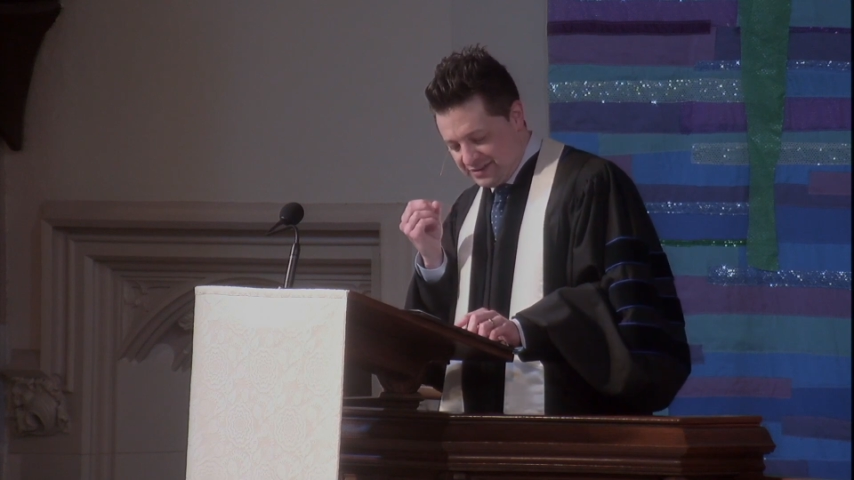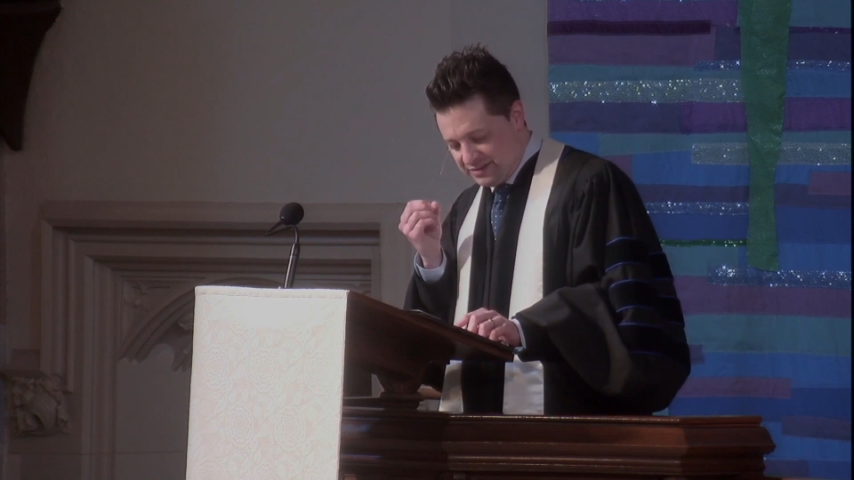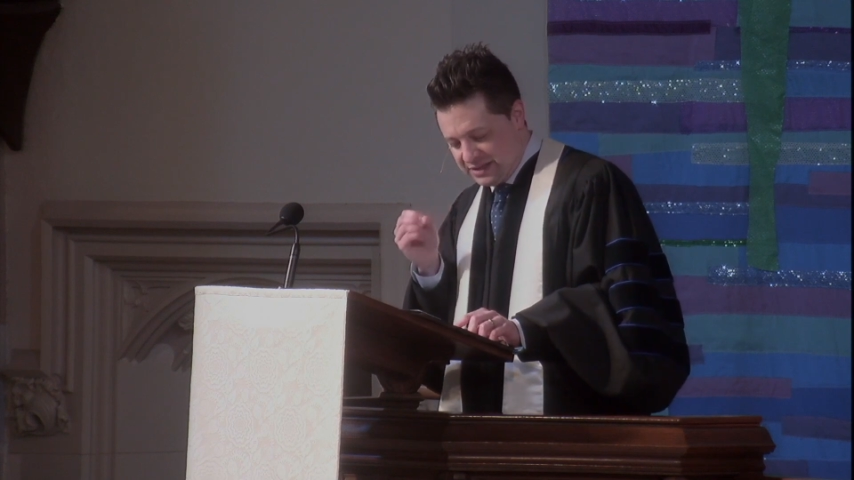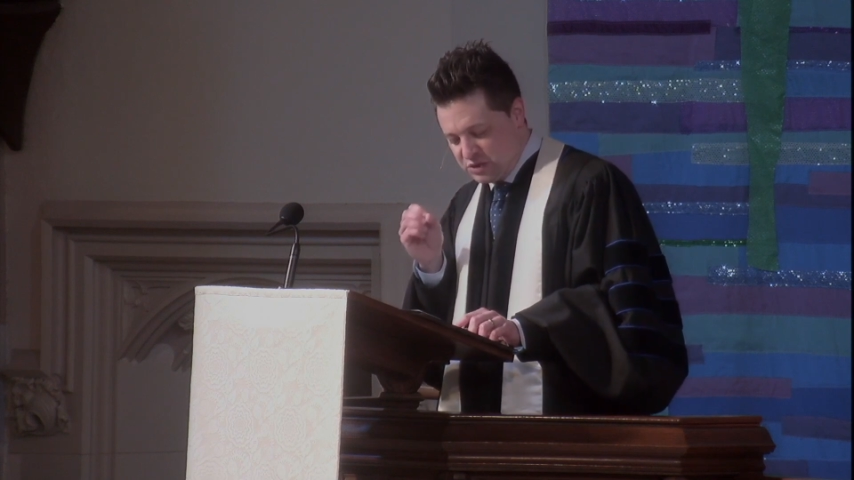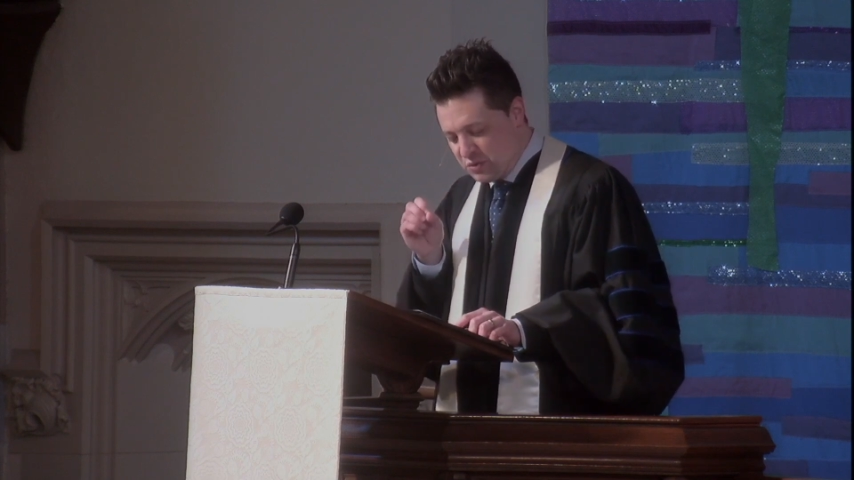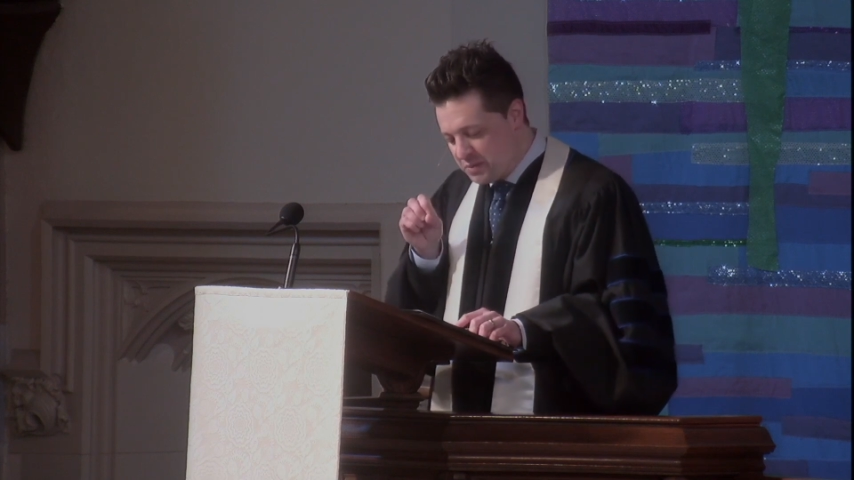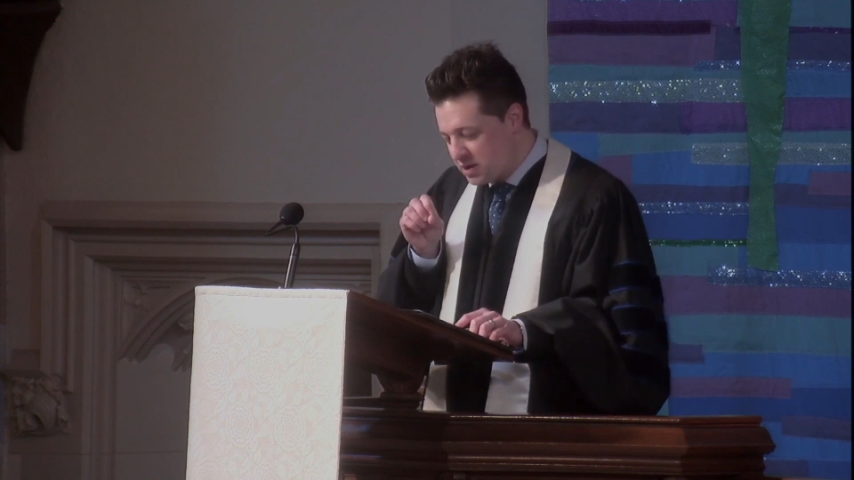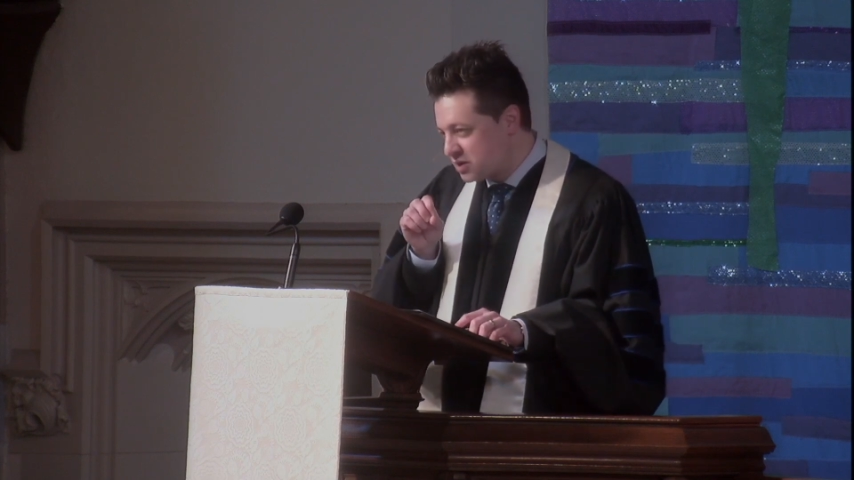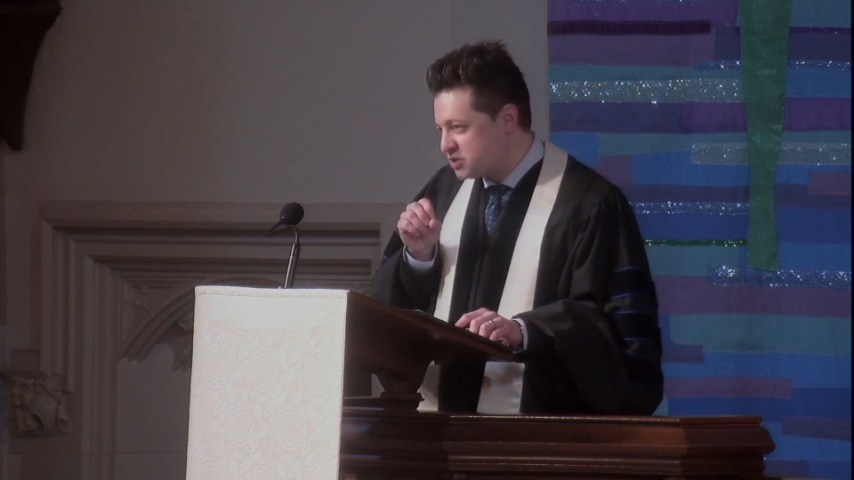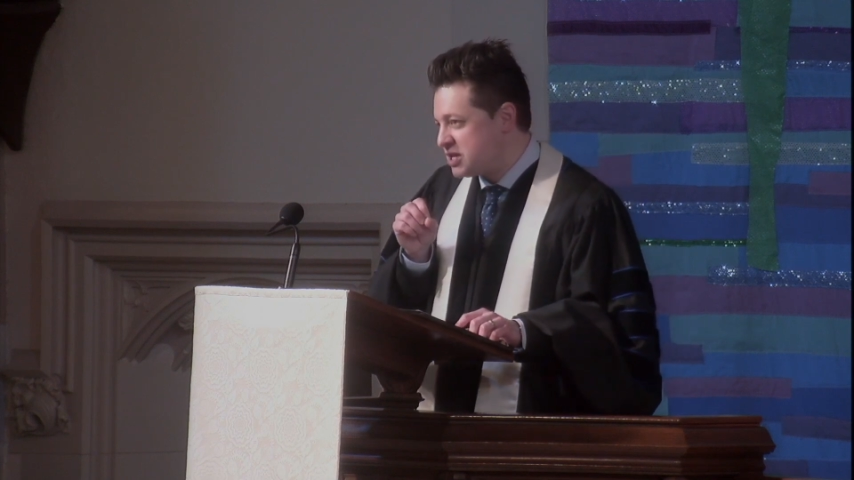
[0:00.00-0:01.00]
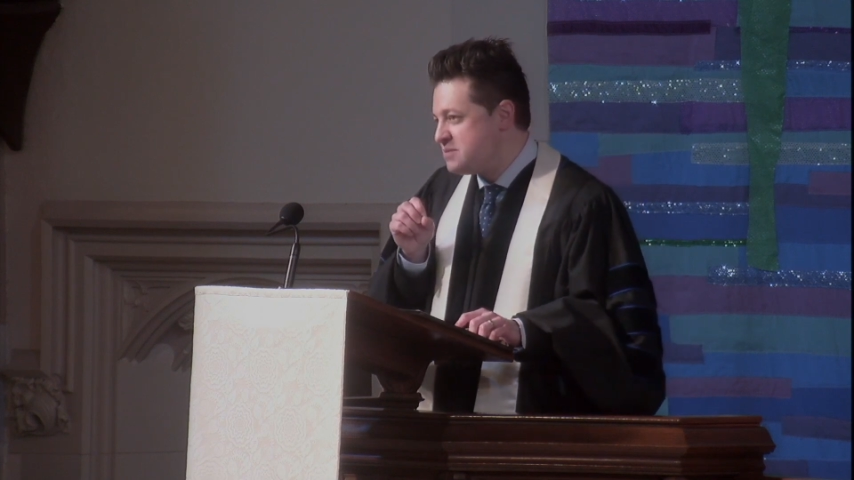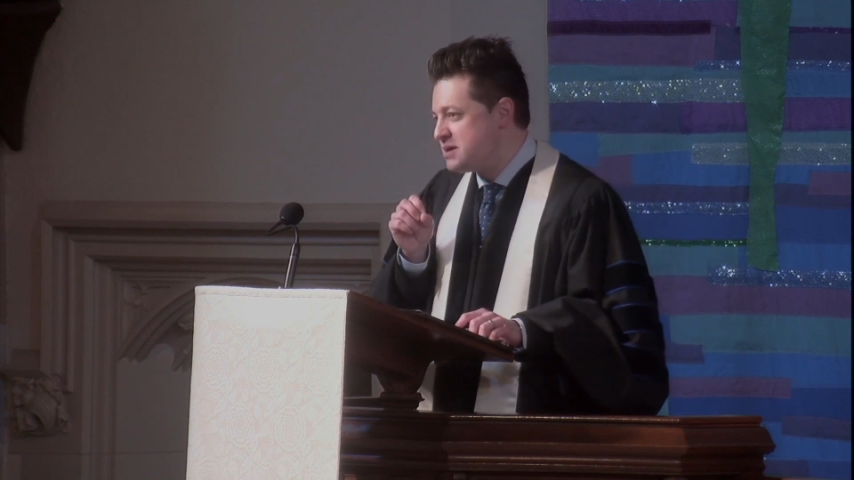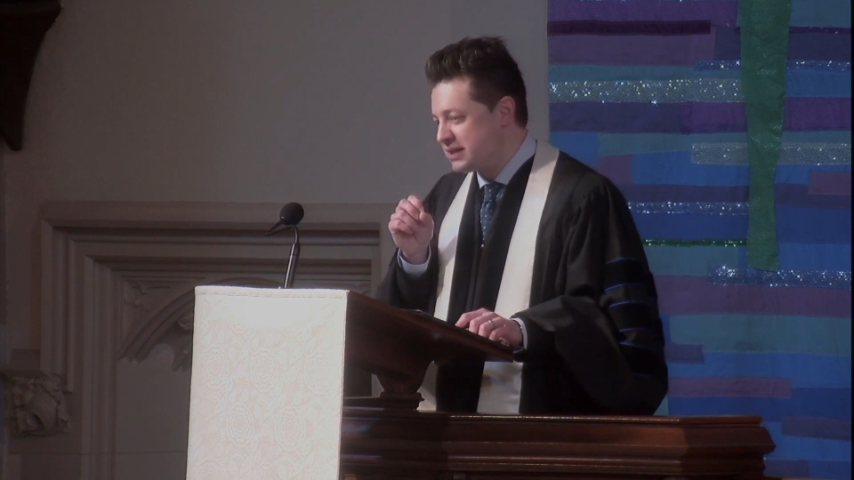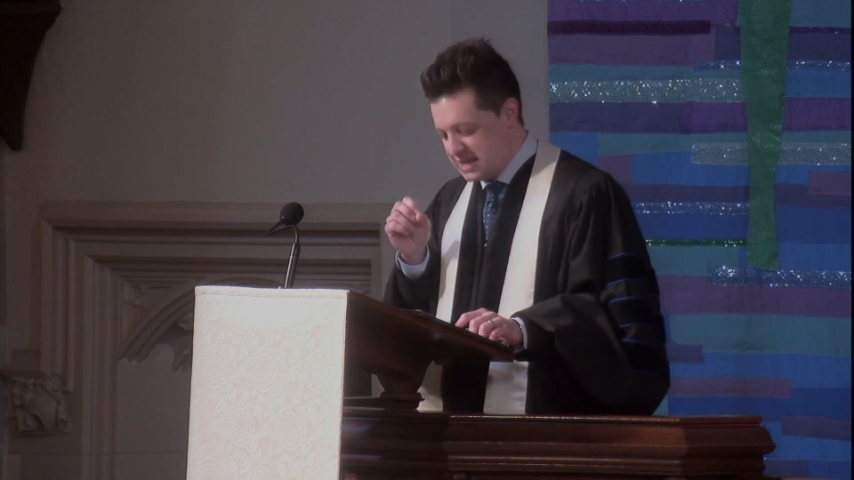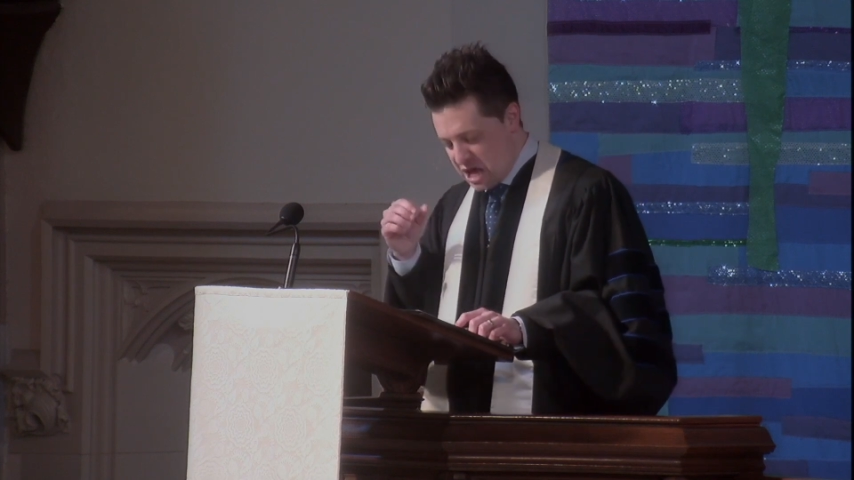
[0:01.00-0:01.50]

These women are seemingly